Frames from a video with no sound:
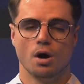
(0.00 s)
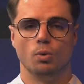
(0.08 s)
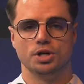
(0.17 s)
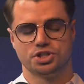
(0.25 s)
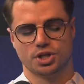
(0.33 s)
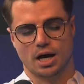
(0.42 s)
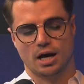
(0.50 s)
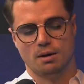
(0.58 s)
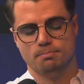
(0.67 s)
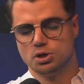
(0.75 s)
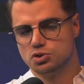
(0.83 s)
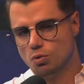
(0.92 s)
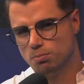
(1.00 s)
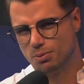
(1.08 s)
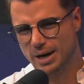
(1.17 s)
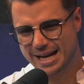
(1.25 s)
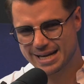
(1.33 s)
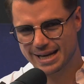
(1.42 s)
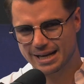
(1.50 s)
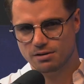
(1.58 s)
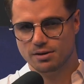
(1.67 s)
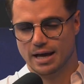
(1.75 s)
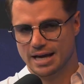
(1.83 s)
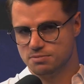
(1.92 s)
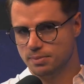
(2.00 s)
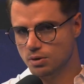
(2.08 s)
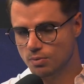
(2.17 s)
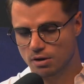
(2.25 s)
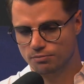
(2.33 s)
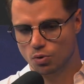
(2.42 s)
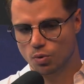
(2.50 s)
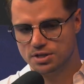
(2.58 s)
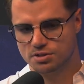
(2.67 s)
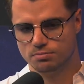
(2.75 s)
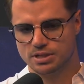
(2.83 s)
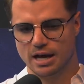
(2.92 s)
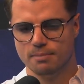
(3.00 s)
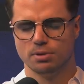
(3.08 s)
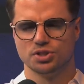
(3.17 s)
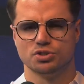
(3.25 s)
which personal branding has been around for quite some time.